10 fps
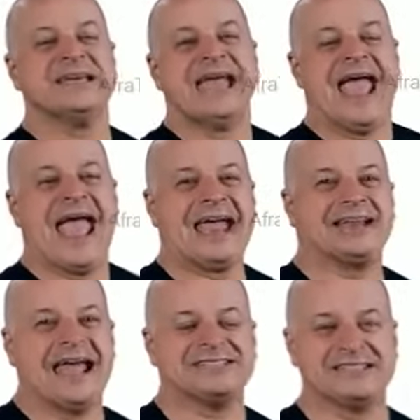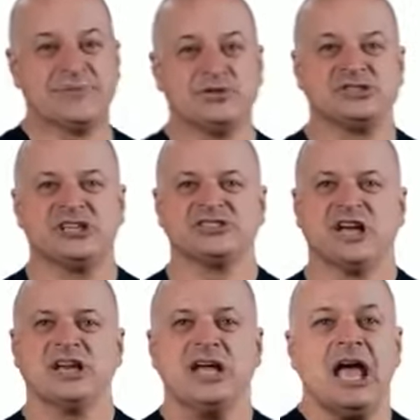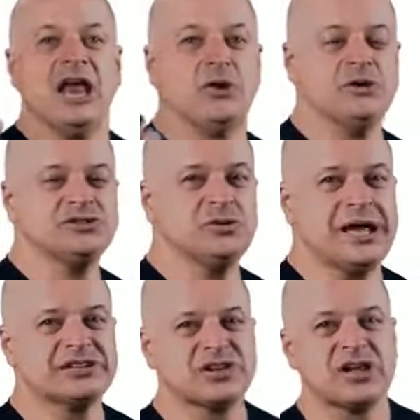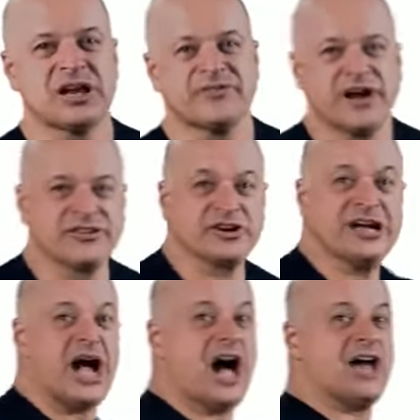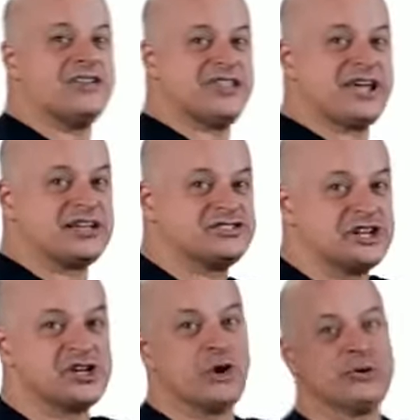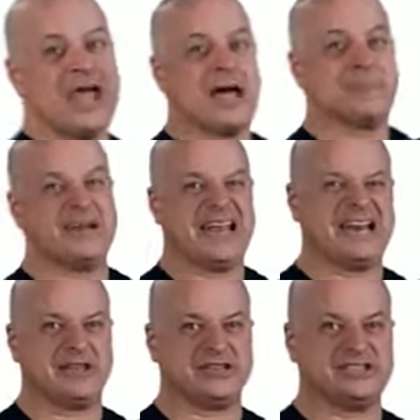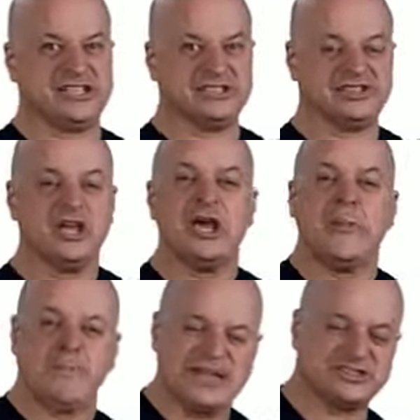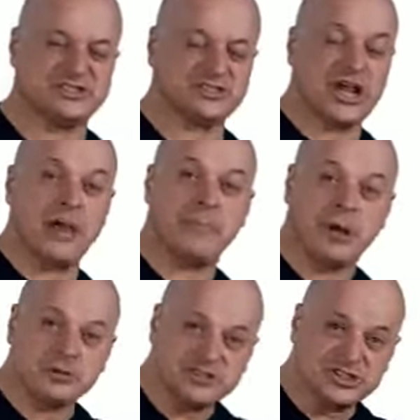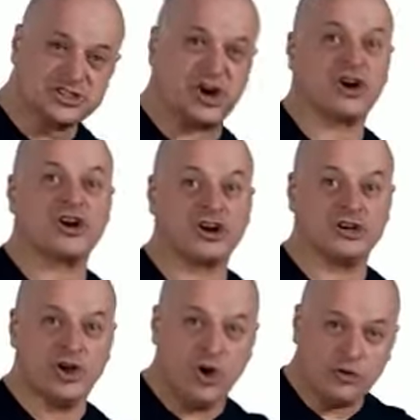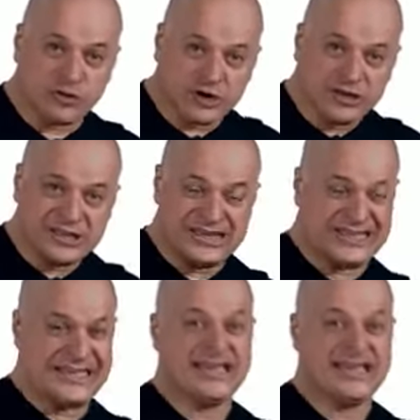And that's De-Musset's sign. And also has a lot of other odd things that don't happen in any other disease. Pistol shot pulses are heard over the